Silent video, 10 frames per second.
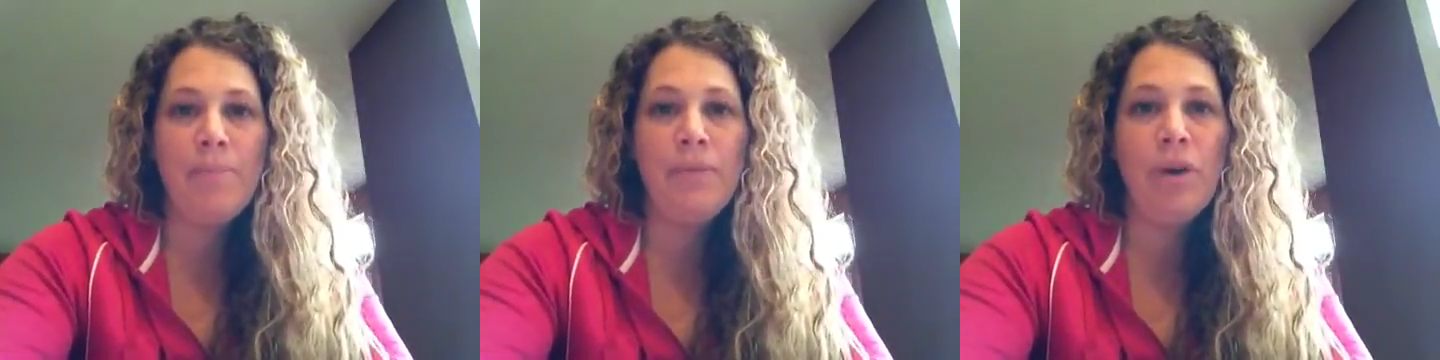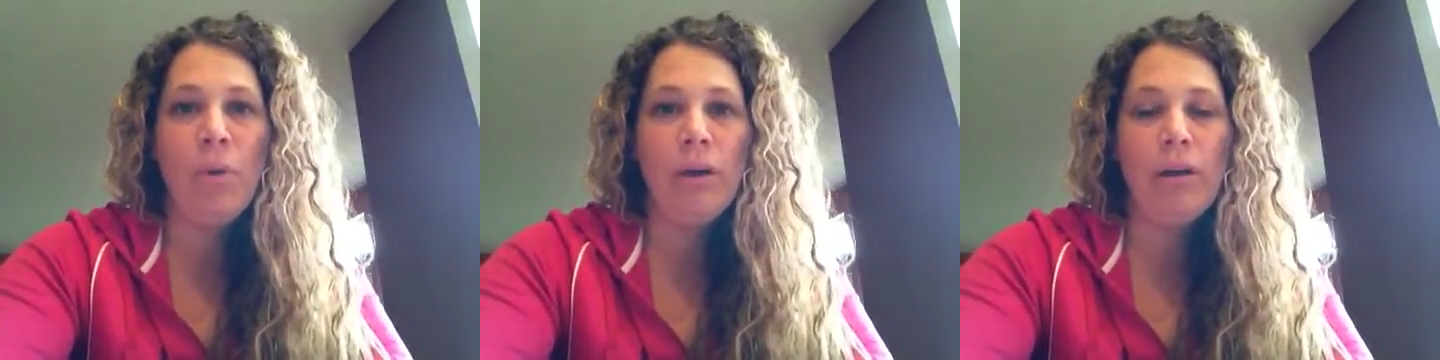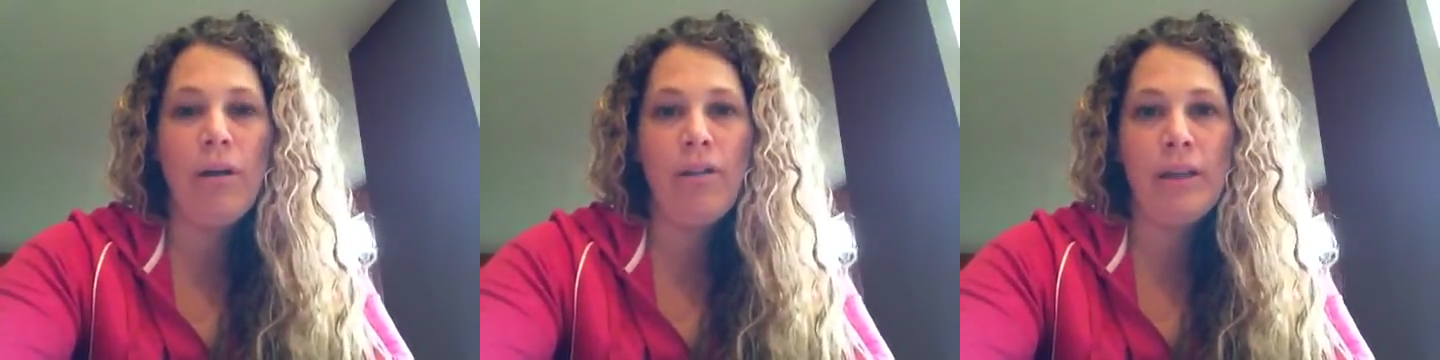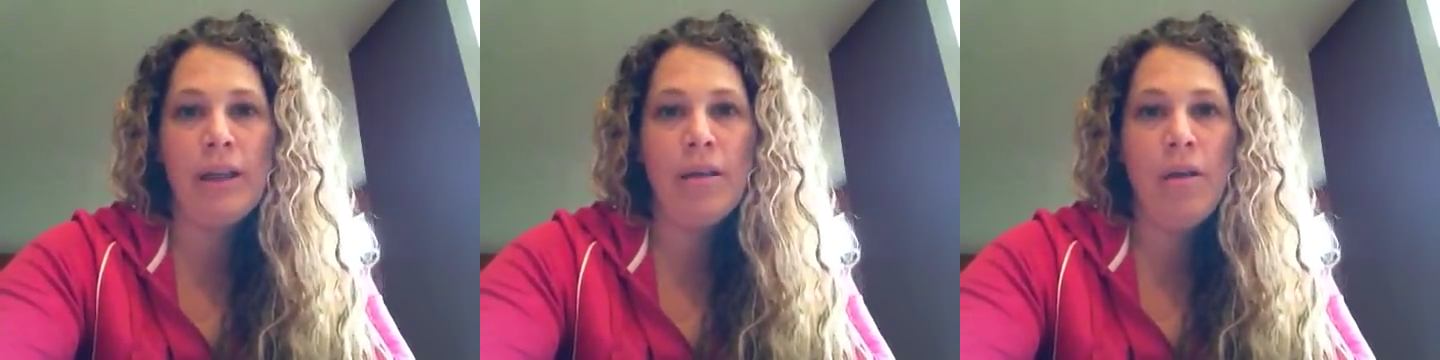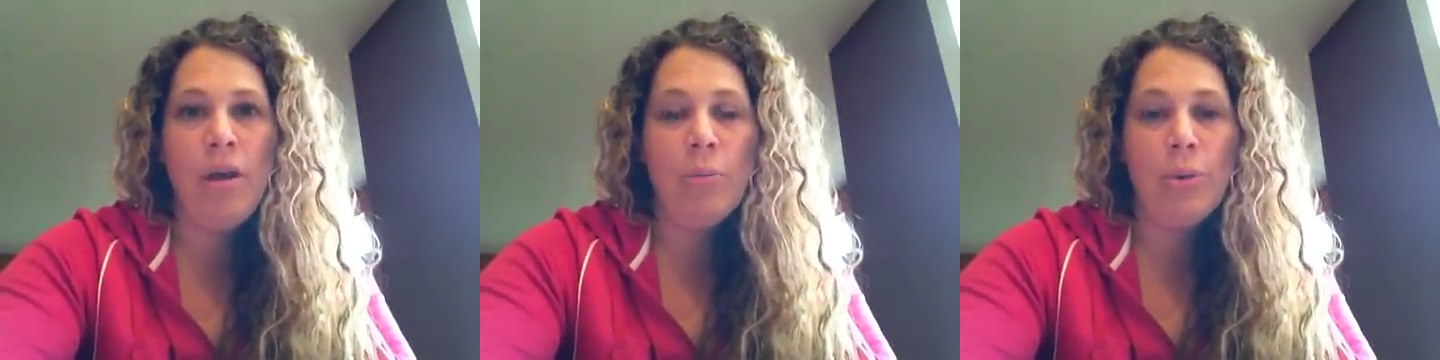knowing Ollie
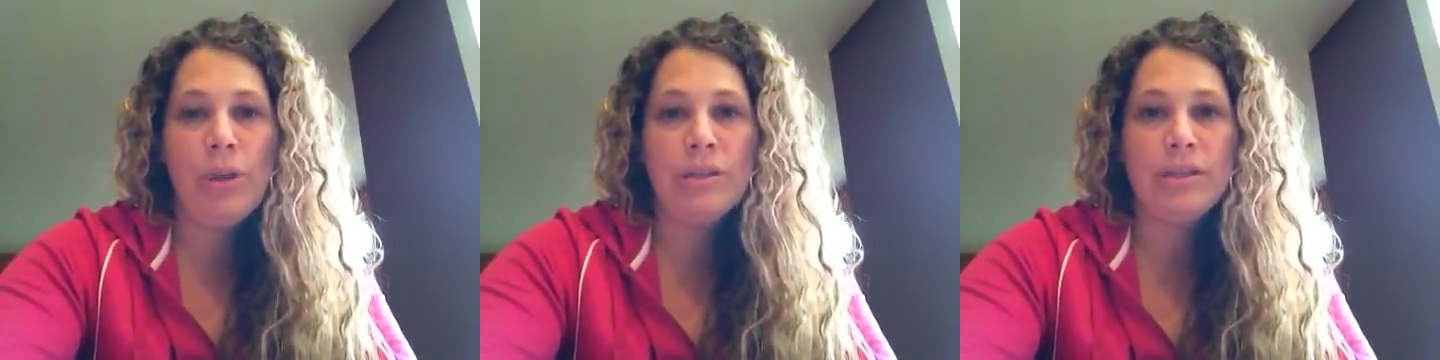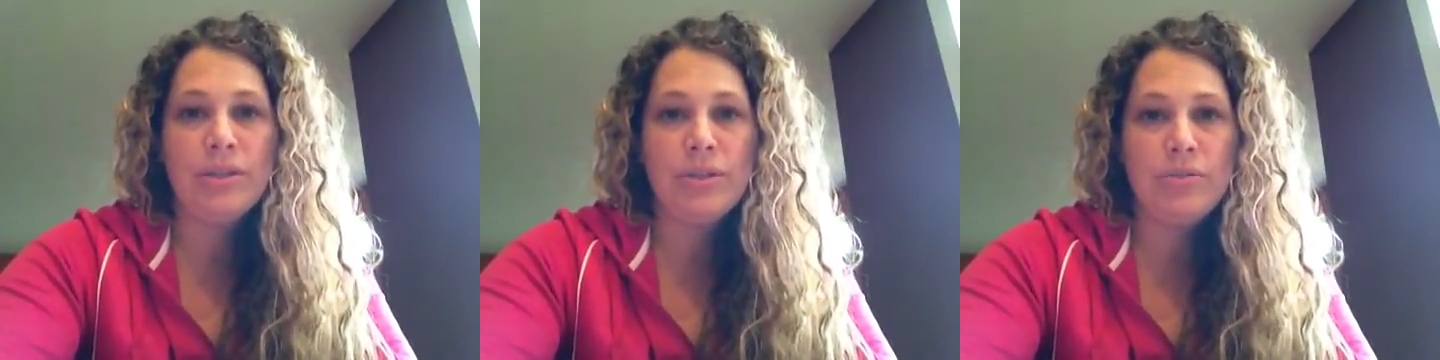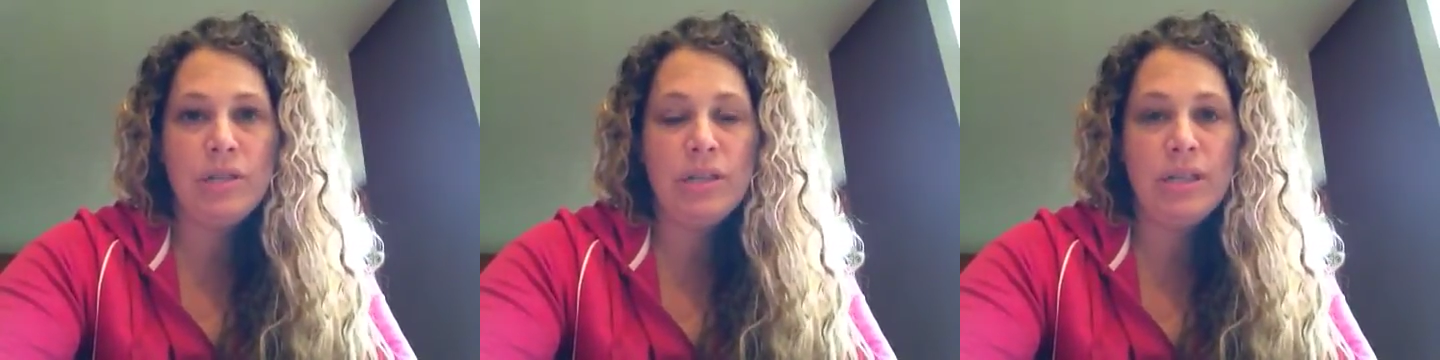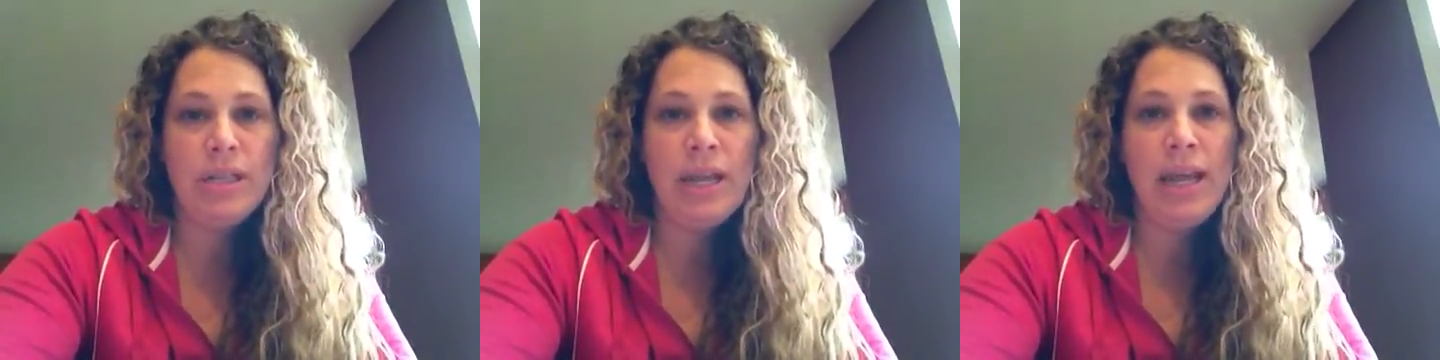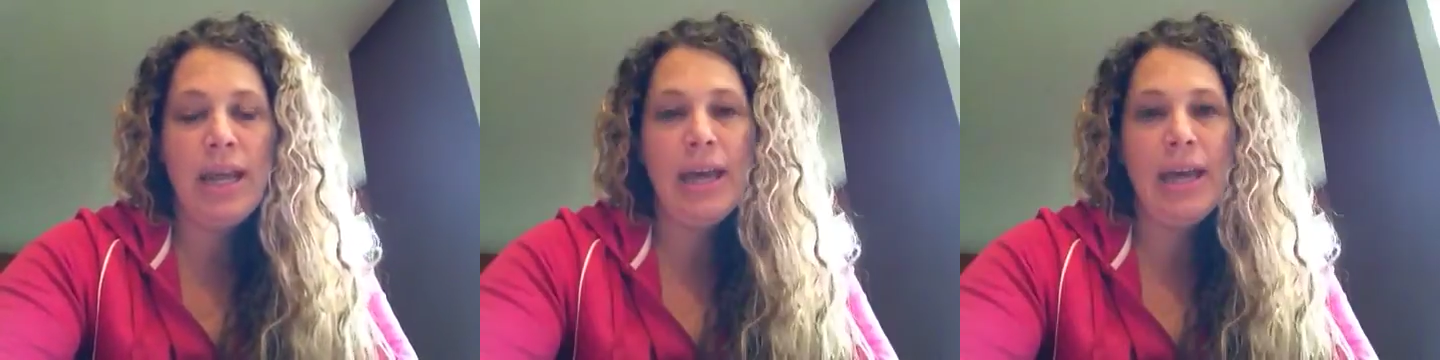both as a student
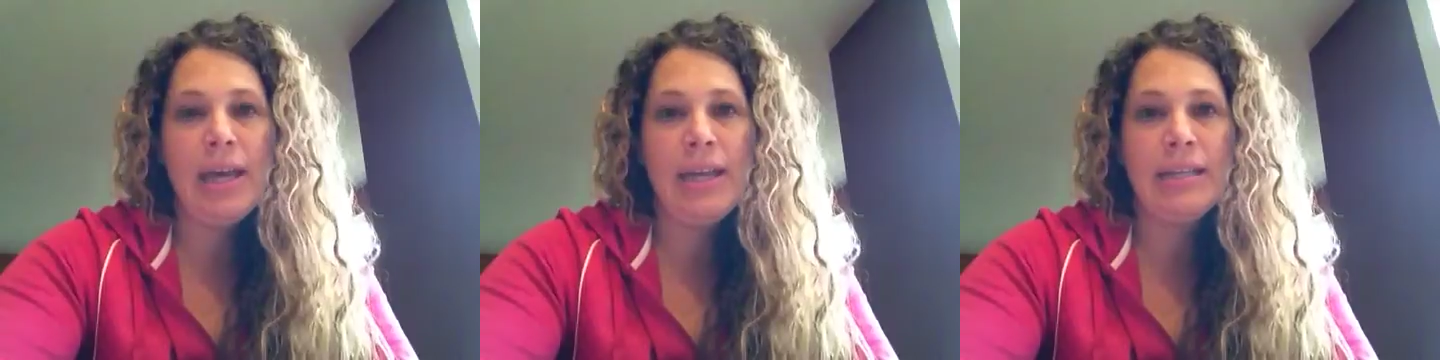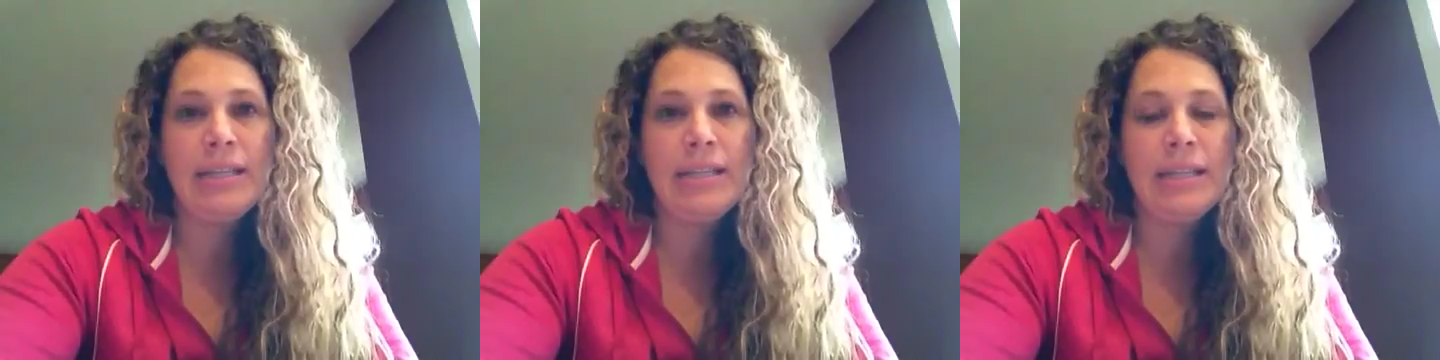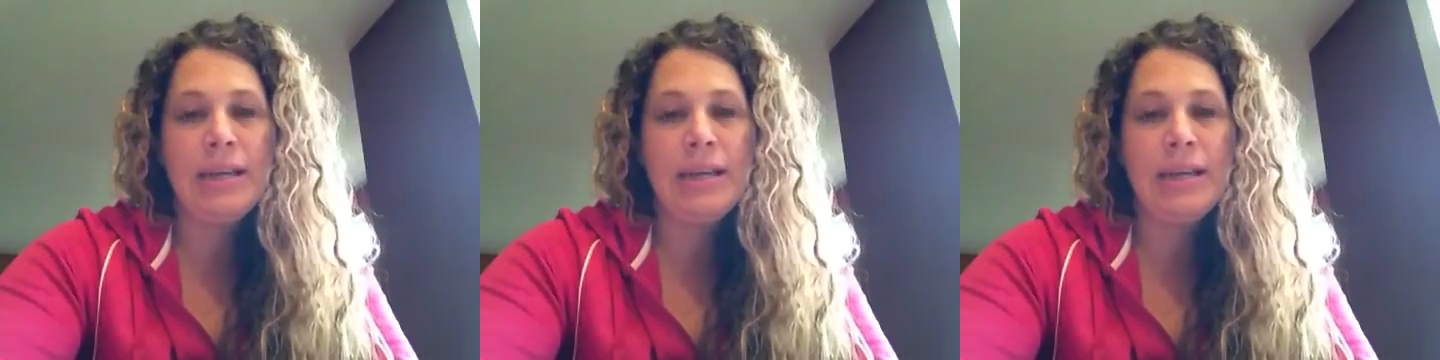and